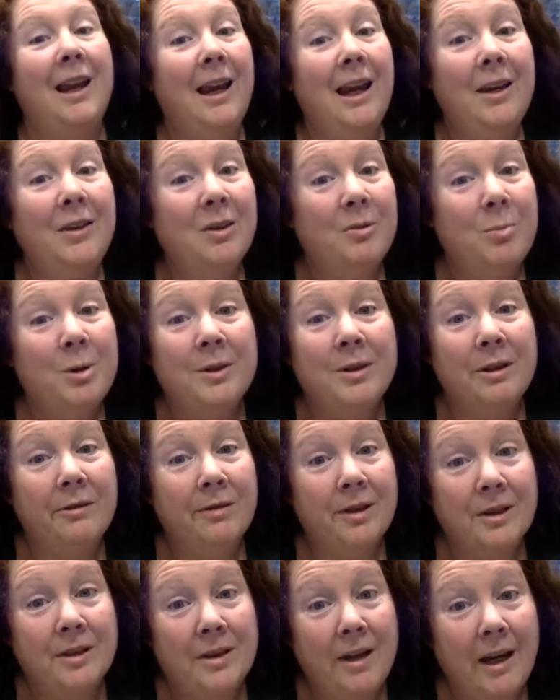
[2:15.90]
in the
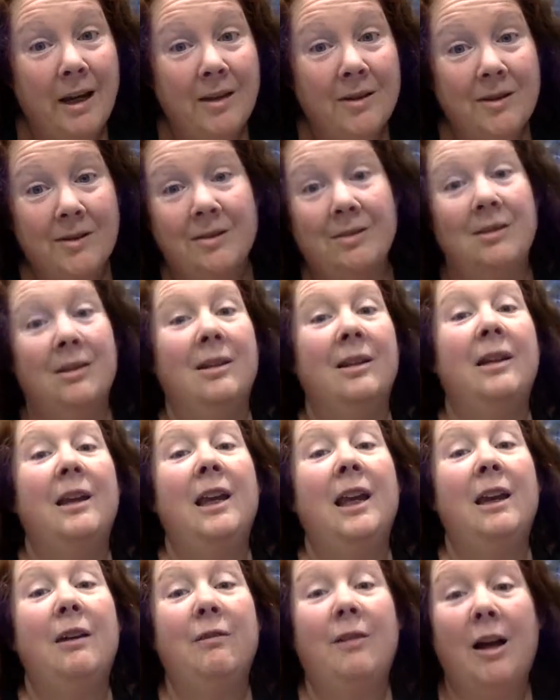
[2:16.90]
Pacific states
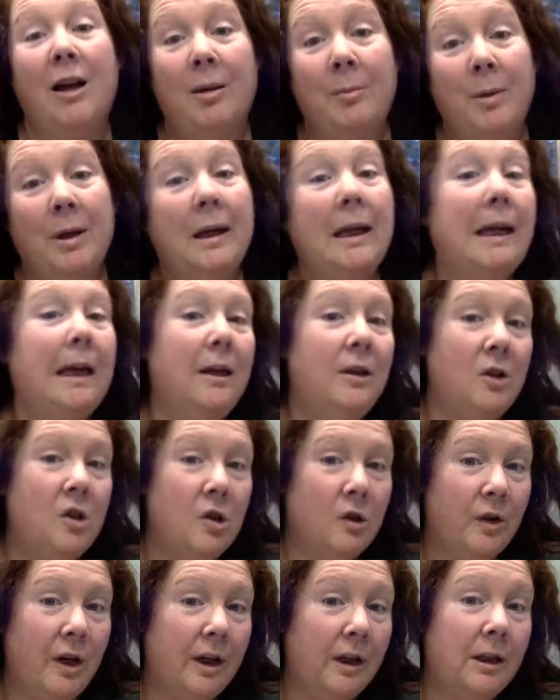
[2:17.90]
if I'm
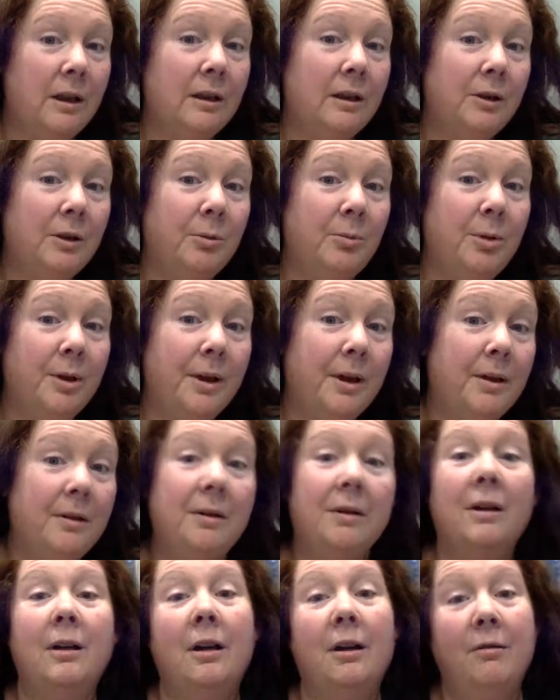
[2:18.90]
enjoying a little bit
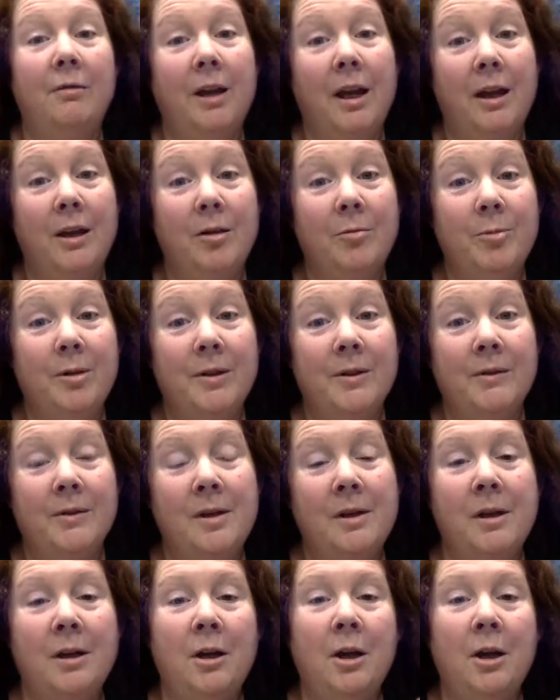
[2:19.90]
of cannabis.